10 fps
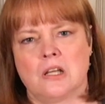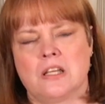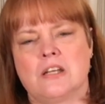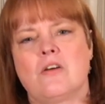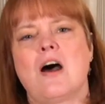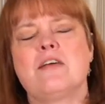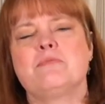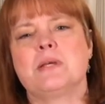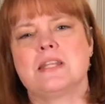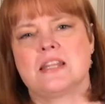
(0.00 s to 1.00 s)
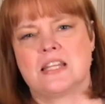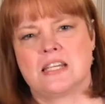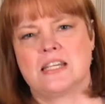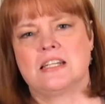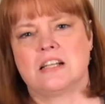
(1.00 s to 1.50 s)
You know, I've been
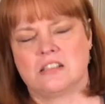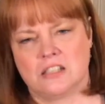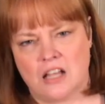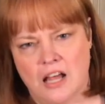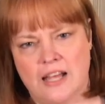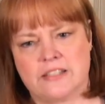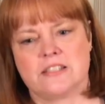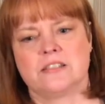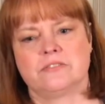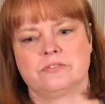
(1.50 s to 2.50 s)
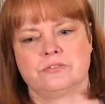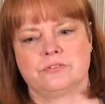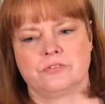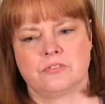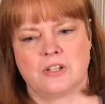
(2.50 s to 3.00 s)
thinking a lot
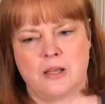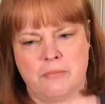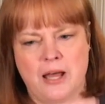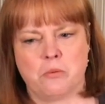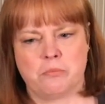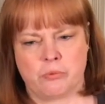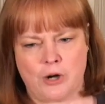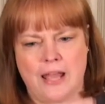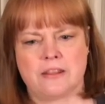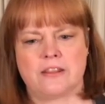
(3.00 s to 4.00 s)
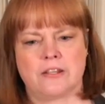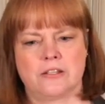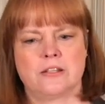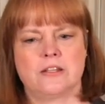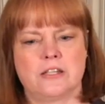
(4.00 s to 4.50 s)
about breath
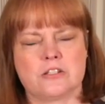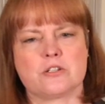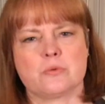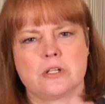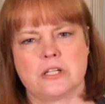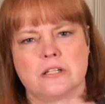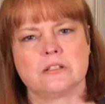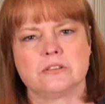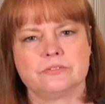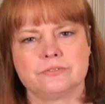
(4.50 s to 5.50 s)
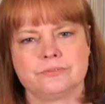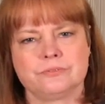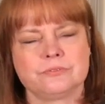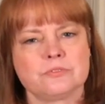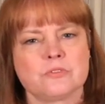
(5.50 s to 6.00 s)
this week.
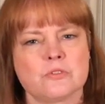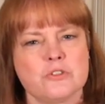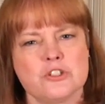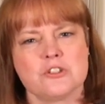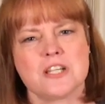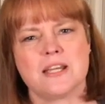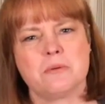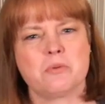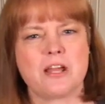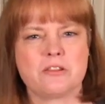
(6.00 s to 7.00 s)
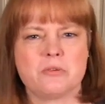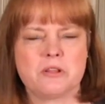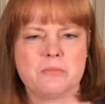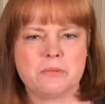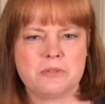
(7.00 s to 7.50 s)
Would you take a breath
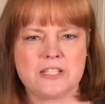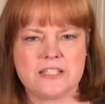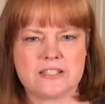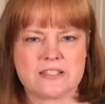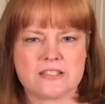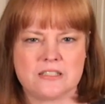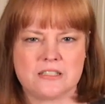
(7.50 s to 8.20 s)
with me, please?